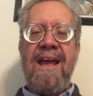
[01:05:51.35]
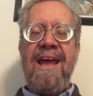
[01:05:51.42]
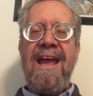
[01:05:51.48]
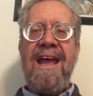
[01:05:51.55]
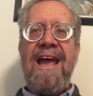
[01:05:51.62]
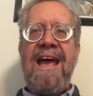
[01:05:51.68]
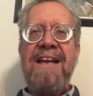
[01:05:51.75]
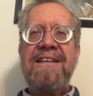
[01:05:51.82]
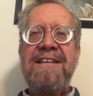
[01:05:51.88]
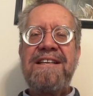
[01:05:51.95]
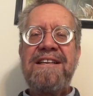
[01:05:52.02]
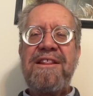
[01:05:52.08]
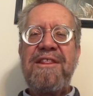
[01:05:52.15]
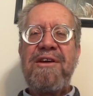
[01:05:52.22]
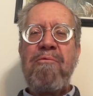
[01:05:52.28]
And
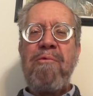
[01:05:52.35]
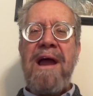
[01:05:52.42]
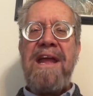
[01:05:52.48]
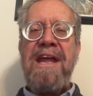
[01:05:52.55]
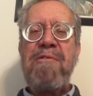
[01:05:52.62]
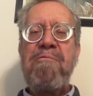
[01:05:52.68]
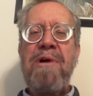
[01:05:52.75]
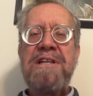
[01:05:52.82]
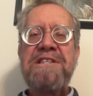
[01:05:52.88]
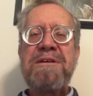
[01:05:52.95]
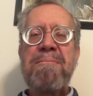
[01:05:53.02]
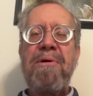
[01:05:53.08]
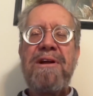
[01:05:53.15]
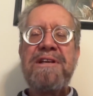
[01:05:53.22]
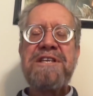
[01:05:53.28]
the way he wins
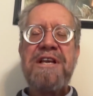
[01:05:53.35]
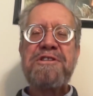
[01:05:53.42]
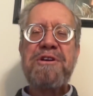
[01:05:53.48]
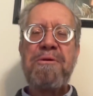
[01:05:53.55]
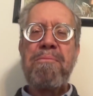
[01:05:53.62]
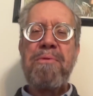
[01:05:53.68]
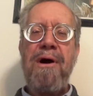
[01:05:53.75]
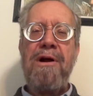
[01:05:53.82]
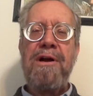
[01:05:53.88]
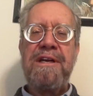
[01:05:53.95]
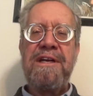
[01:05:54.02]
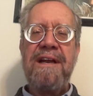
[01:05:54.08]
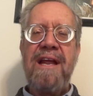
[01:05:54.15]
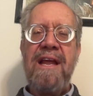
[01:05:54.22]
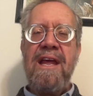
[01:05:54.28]
a presidential pardon